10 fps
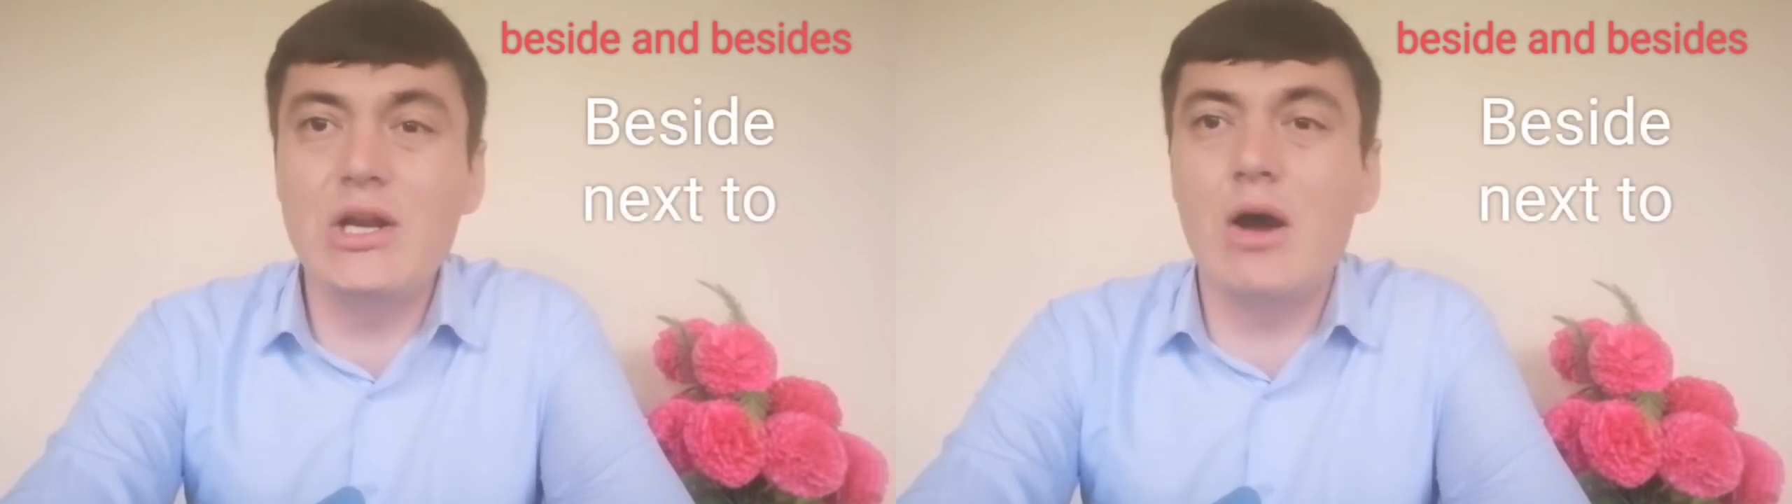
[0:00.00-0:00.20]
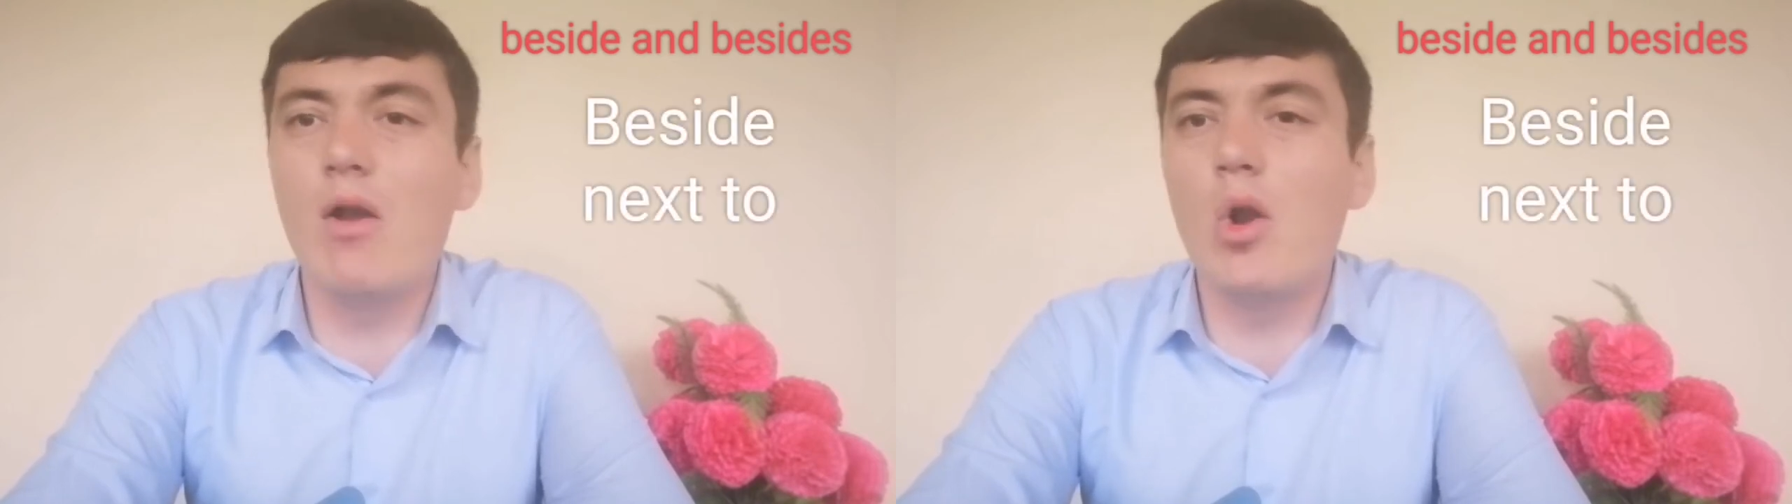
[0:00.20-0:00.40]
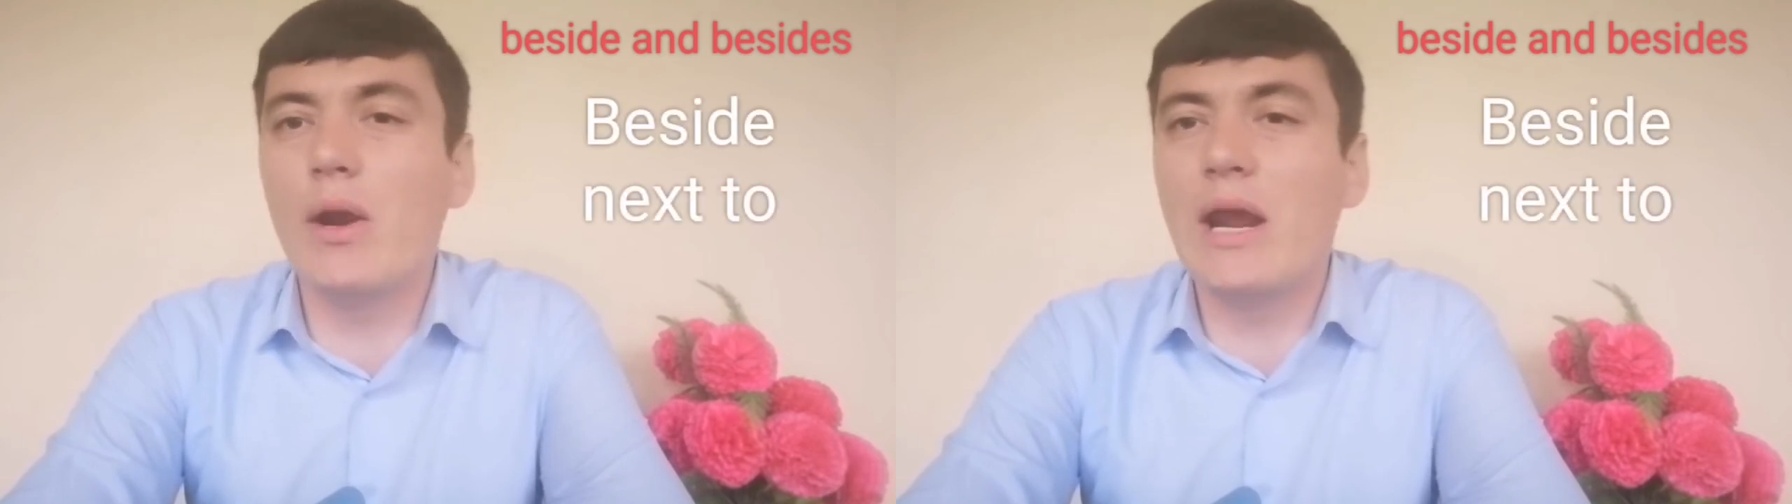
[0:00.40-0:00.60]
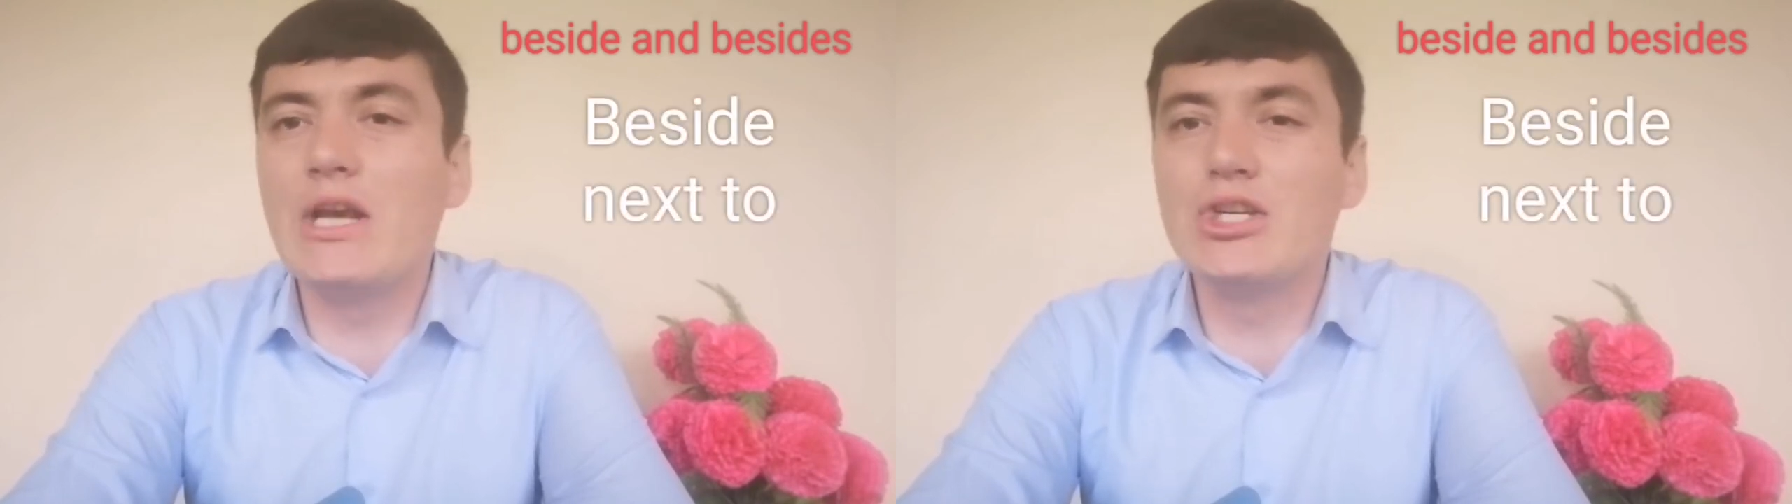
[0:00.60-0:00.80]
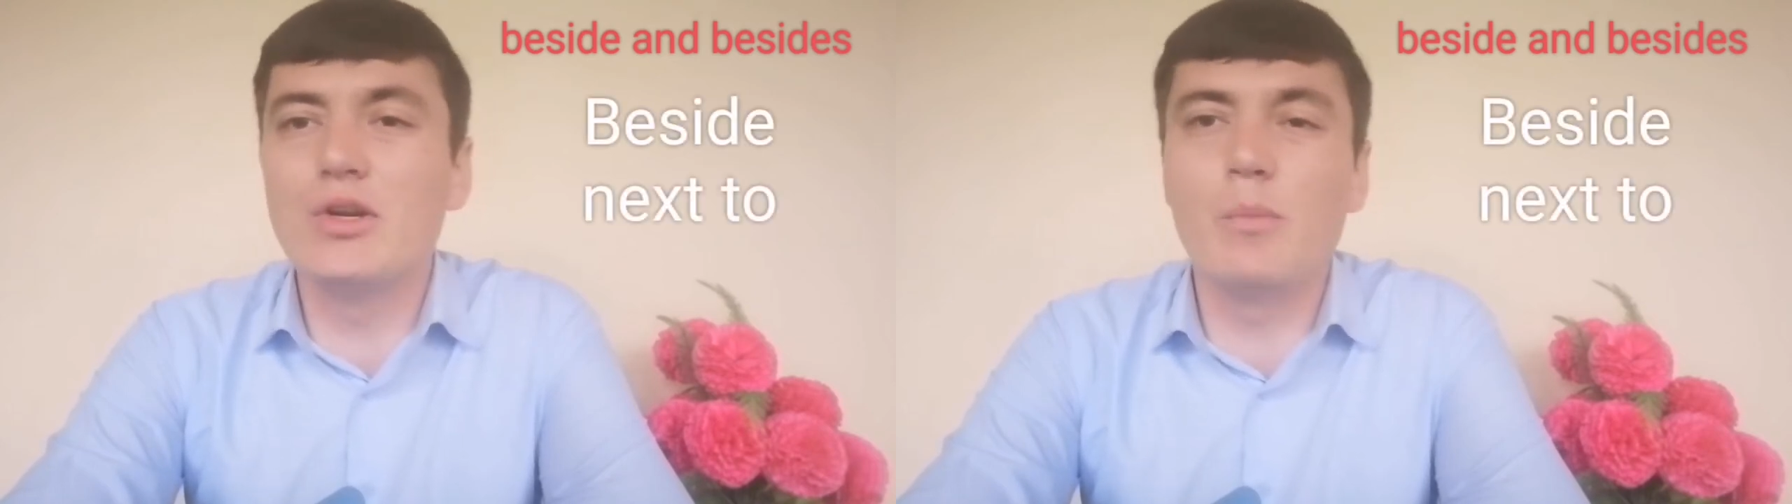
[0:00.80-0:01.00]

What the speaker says: or location,